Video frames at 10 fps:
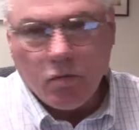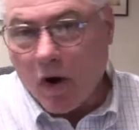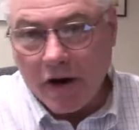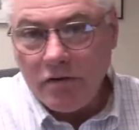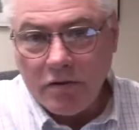
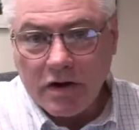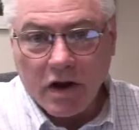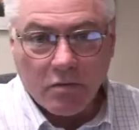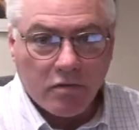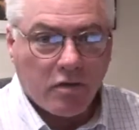Why do we
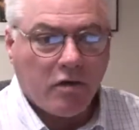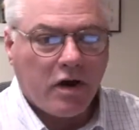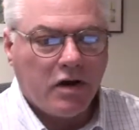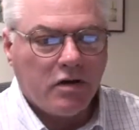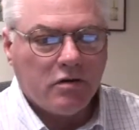take them for
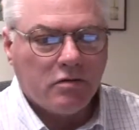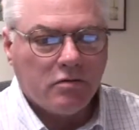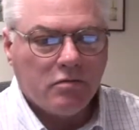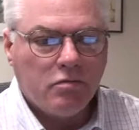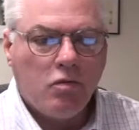granted?
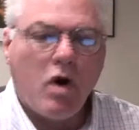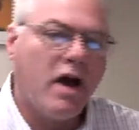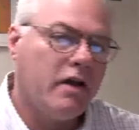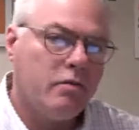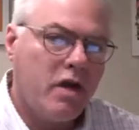
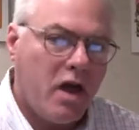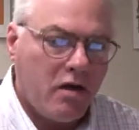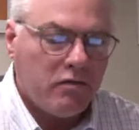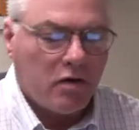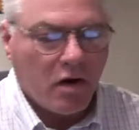Why do we
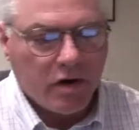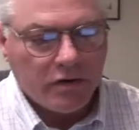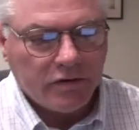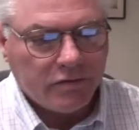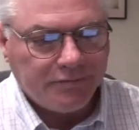have
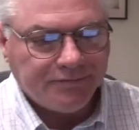laws?